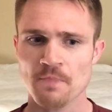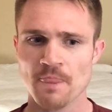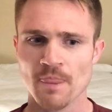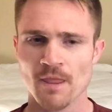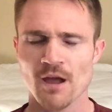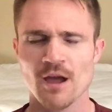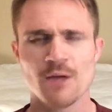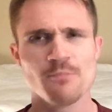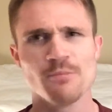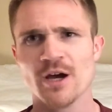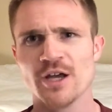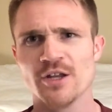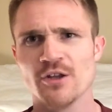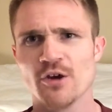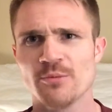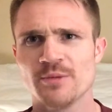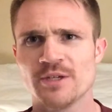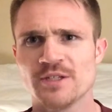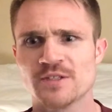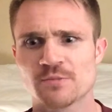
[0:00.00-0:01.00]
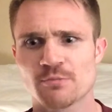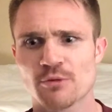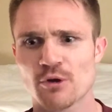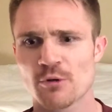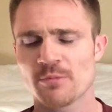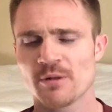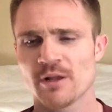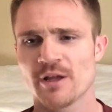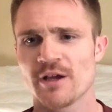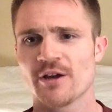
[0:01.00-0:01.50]
I'm by no means a pro
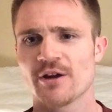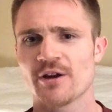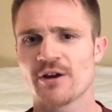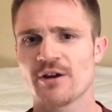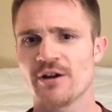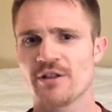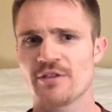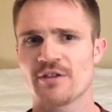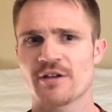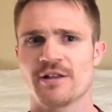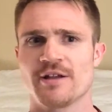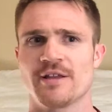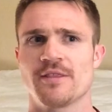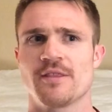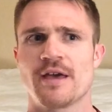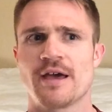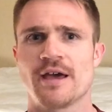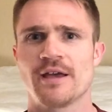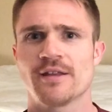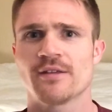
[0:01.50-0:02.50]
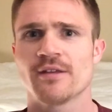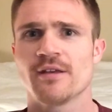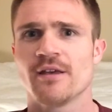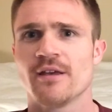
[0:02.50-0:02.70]
player or anything like that.